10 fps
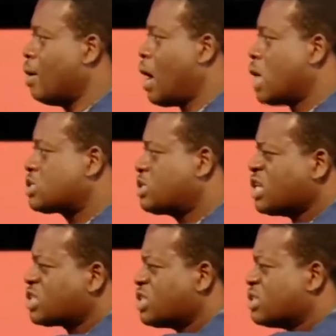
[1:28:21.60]
I
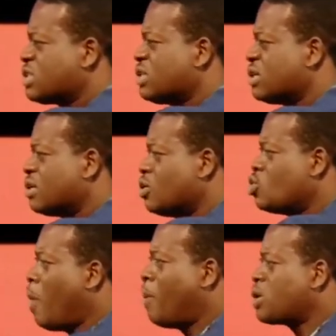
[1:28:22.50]
sensed it.
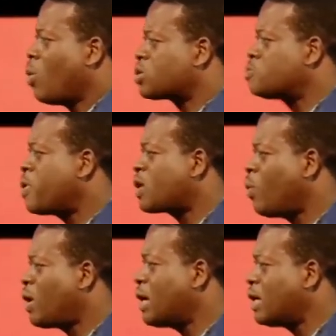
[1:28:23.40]
Nobody was speaking
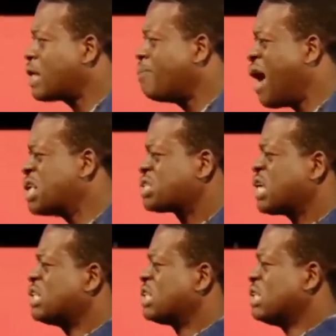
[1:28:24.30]
when I entered, but I
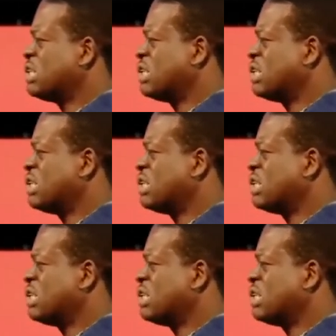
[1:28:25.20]
sensed it.